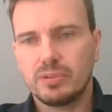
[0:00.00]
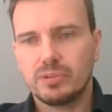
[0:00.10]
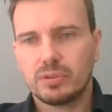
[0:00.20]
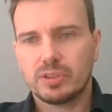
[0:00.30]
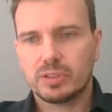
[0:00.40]

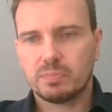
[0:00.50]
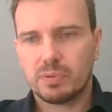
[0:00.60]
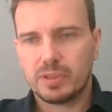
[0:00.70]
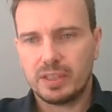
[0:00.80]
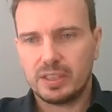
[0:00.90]
you could just
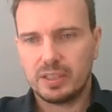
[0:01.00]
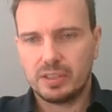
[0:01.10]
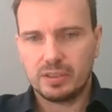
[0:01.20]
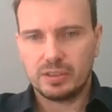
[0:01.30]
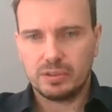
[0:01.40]
put that
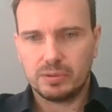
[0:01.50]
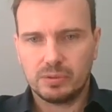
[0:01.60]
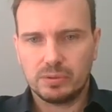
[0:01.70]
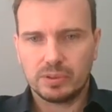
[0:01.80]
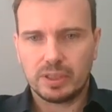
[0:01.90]
in
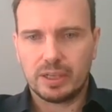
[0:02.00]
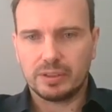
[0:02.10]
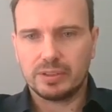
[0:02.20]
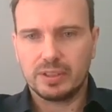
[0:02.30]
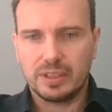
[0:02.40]
your
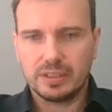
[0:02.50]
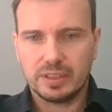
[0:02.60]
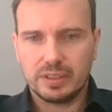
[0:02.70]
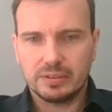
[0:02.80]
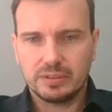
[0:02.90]

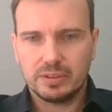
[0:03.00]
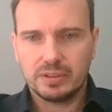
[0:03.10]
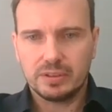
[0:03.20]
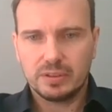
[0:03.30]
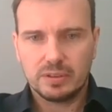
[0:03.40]
calculator.
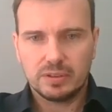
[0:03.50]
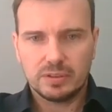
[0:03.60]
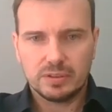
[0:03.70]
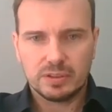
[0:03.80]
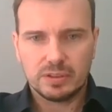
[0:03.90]

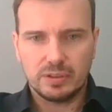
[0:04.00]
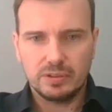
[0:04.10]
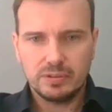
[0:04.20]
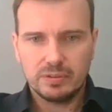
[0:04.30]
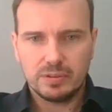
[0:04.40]

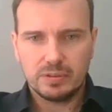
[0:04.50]
So